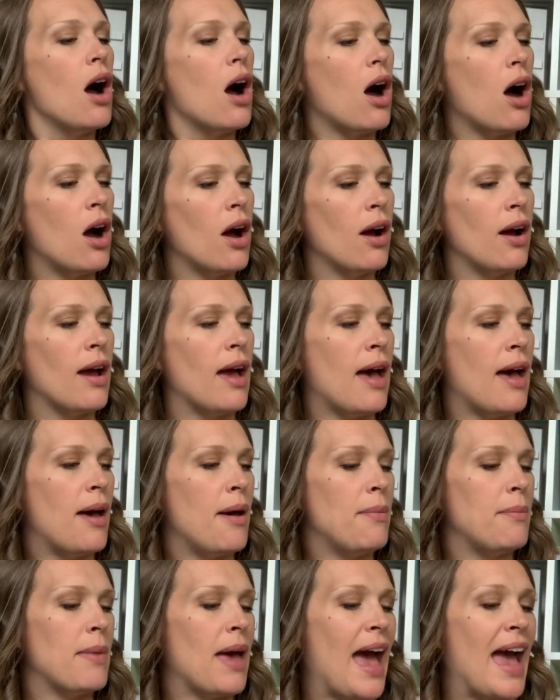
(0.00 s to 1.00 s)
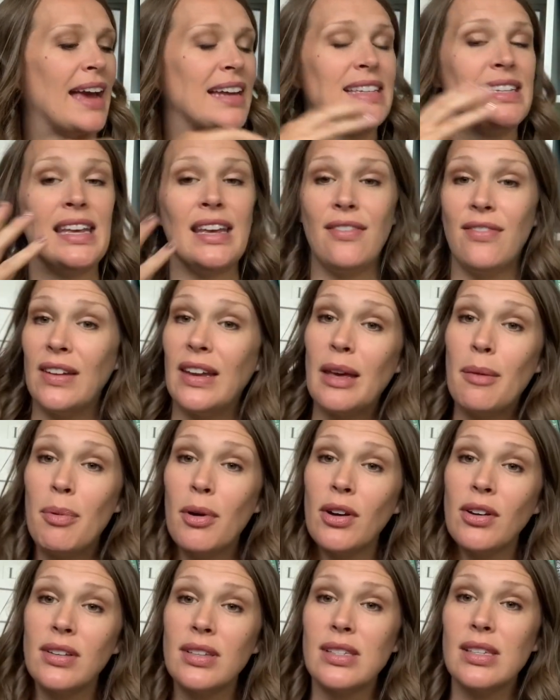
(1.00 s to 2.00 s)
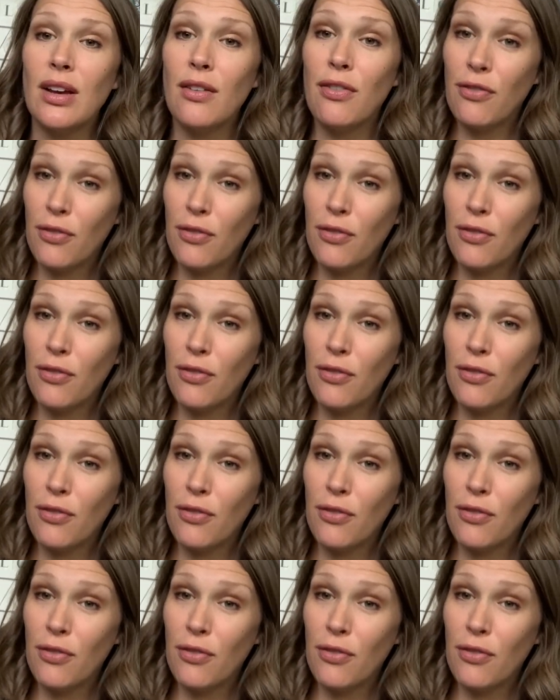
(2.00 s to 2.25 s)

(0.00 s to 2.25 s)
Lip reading: our activity books